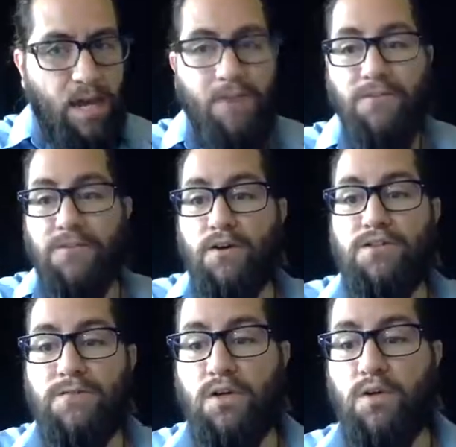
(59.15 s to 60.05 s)
For those
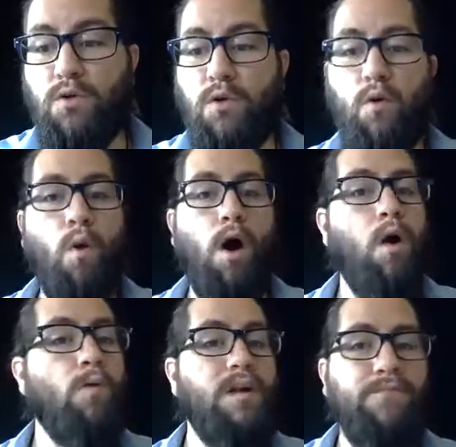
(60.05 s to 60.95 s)
of you who are
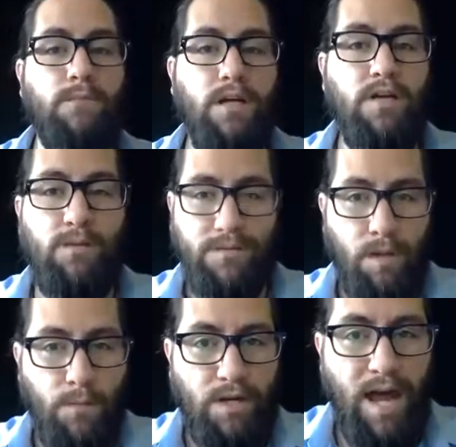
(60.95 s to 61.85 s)
already familiar with
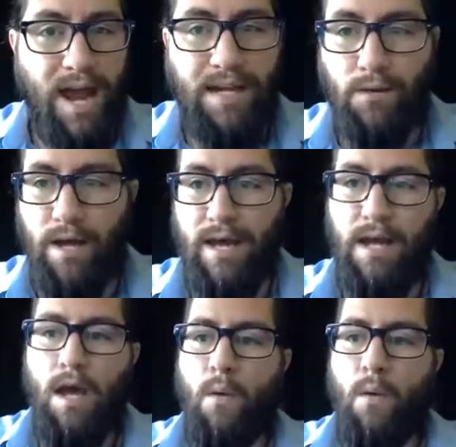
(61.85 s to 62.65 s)
number 9, okay,